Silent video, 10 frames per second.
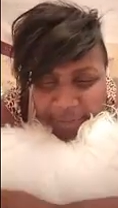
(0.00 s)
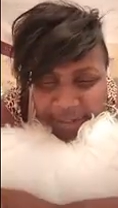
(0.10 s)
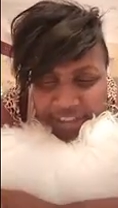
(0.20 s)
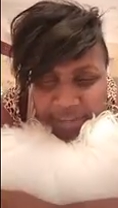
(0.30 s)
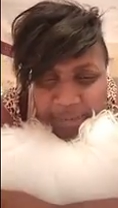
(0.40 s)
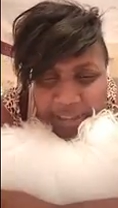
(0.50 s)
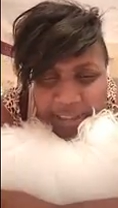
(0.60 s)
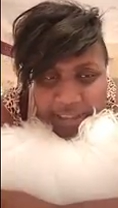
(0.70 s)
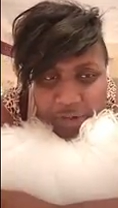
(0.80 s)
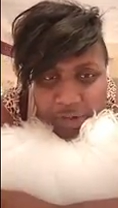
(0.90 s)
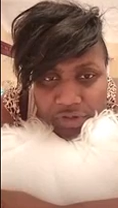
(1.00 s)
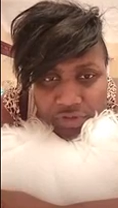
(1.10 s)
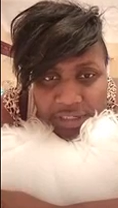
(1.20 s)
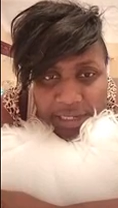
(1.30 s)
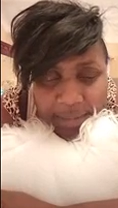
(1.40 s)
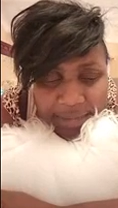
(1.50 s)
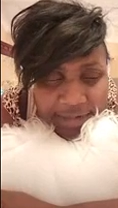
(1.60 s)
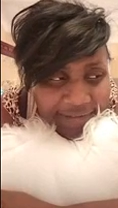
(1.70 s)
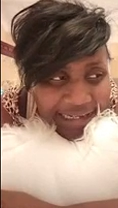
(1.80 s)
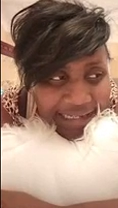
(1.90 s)
Spanish speaking country, come
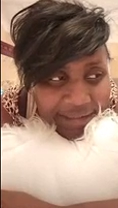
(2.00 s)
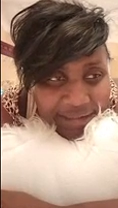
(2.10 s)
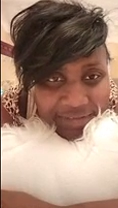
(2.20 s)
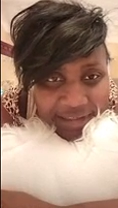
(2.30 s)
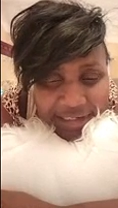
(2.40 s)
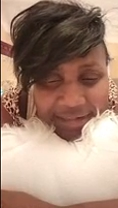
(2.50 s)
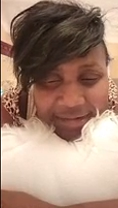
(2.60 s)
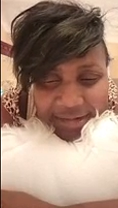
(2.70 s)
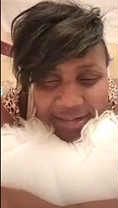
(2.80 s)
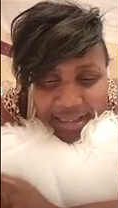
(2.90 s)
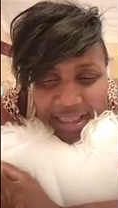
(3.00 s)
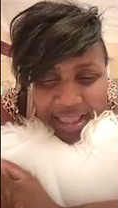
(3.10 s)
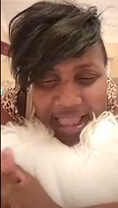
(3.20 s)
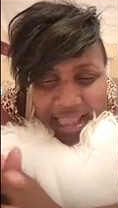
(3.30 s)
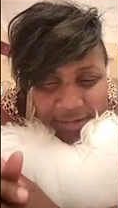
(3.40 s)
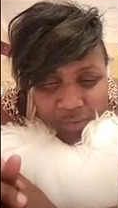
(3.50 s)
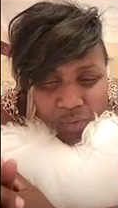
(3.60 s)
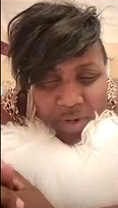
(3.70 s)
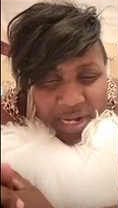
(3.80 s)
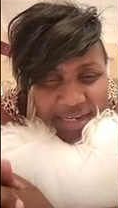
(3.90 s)
never understand. And the
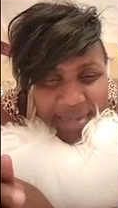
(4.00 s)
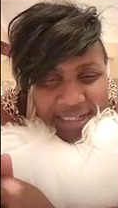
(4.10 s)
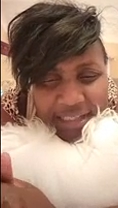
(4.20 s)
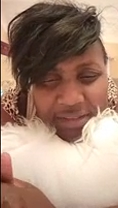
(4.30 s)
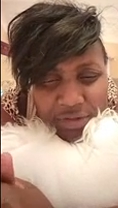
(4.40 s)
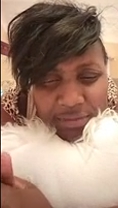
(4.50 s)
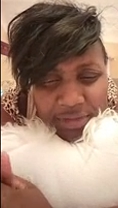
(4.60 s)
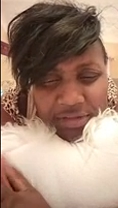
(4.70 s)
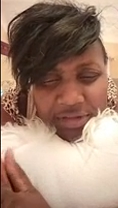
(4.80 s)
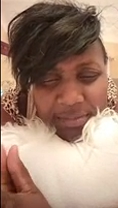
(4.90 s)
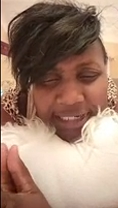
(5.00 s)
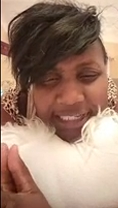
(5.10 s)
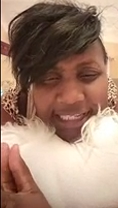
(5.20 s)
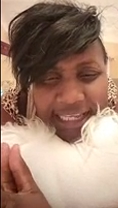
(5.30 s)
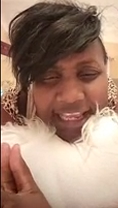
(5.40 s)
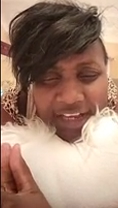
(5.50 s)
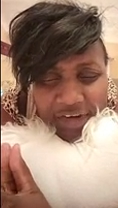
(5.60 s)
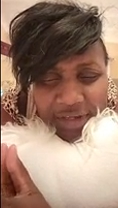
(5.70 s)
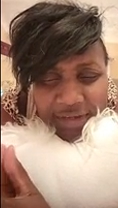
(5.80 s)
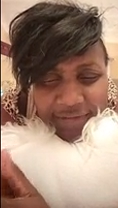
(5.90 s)
whole of them are kiss up to somebody in her
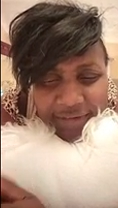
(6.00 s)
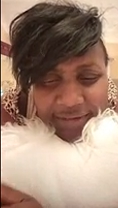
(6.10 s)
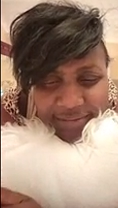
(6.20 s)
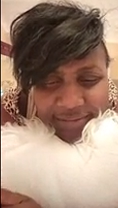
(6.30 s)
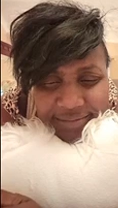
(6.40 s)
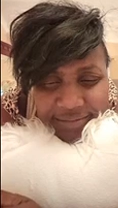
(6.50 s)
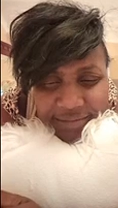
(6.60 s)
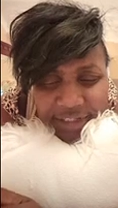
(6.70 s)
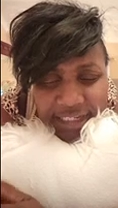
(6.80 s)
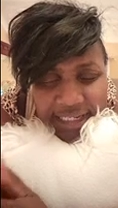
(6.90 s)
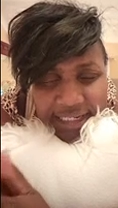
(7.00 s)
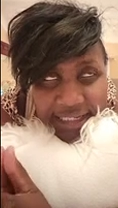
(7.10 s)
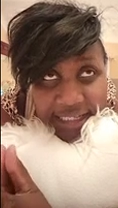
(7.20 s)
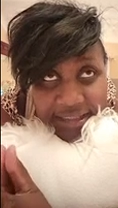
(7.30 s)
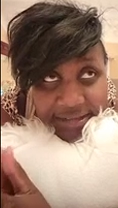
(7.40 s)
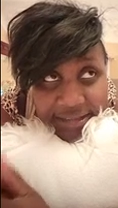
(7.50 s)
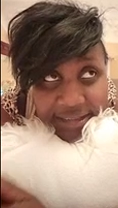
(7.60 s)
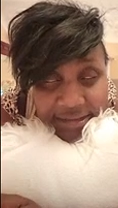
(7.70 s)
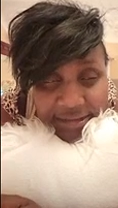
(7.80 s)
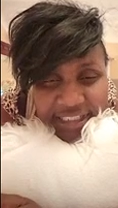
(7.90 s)
grave. In her
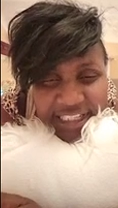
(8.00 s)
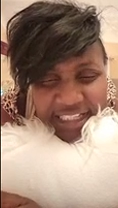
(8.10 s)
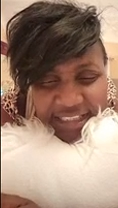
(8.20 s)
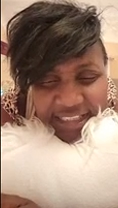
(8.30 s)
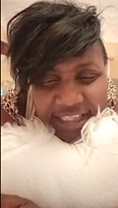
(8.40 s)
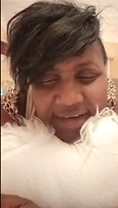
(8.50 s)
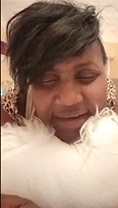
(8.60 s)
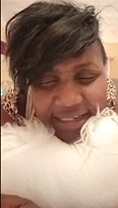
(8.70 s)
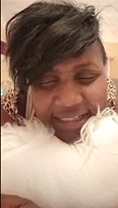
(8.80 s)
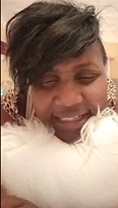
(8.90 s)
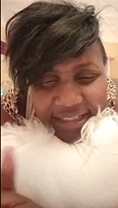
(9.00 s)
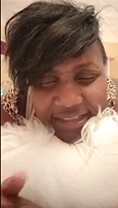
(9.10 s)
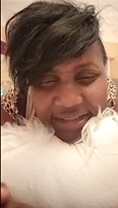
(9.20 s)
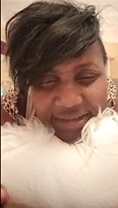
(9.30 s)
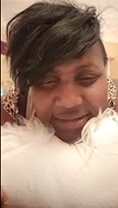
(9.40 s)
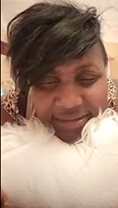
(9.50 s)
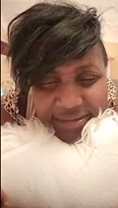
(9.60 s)
casket. Kiss, literally kiss, you know.